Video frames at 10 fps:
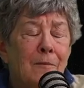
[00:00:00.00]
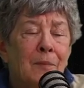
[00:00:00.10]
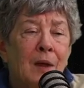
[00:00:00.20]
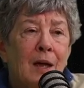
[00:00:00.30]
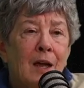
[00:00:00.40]

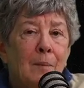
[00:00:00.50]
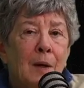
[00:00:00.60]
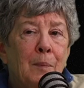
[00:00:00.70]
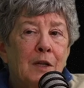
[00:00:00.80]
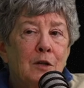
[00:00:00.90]
So
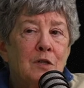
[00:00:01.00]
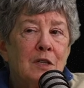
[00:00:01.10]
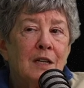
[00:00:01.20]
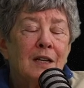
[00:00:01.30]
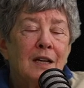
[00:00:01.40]
people
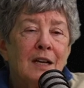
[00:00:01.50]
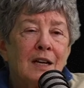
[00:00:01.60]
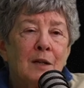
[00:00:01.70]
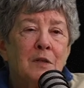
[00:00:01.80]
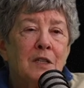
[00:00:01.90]
interested in
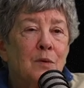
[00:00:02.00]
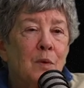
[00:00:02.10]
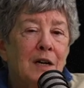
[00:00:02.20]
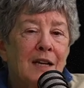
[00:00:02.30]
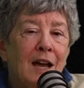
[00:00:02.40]

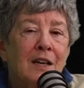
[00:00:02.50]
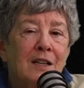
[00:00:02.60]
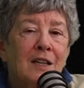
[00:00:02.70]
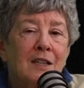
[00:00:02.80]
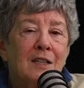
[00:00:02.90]
eclipses and wanting to
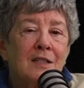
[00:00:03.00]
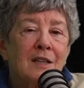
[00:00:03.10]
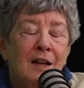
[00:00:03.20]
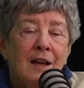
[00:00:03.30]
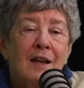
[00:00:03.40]
calculate
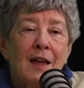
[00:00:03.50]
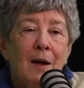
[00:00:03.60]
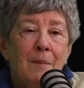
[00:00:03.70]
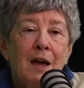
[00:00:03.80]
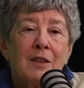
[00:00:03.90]
this,
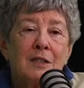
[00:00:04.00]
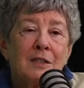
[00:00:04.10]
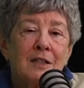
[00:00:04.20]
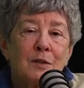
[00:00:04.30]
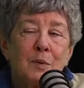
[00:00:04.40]
that
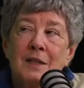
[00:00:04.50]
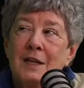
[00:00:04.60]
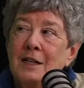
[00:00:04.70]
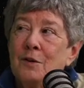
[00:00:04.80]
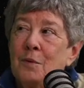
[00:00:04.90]
math is
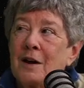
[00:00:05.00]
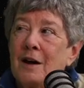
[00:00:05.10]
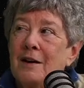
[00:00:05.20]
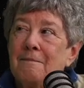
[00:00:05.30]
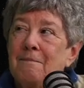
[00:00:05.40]
what they need to
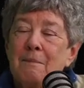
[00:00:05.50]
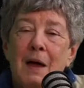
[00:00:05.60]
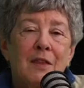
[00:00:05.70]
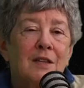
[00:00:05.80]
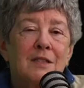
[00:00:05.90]
work on.
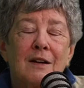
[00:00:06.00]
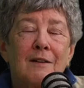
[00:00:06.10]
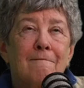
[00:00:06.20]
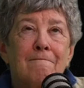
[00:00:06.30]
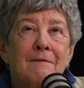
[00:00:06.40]
Math
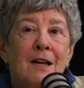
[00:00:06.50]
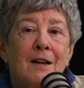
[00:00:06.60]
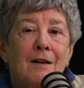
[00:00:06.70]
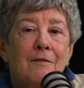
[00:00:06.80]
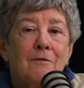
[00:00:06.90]
is a
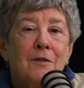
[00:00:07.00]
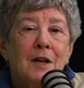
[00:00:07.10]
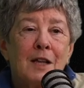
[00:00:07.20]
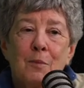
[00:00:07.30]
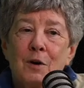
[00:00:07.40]

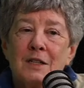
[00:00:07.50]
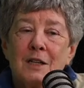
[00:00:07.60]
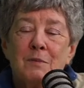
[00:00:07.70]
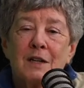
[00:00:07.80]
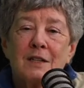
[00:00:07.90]
really
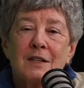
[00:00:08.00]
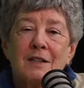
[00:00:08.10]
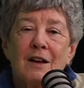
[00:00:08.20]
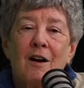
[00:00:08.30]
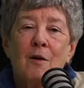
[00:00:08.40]
important
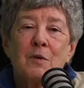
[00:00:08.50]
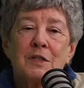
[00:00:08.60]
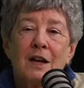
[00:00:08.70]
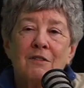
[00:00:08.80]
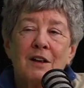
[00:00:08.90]
subject in
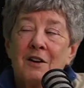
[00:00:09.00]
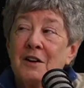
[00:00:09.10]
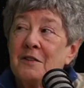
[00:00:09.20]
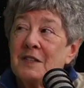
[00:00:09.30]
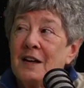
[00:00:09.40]
almost
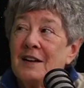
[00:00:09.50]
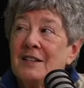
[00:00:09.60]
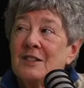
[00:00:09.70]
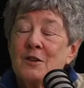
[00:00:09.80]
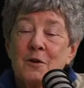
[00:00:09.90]
every area of
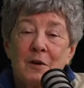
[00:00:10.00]
science.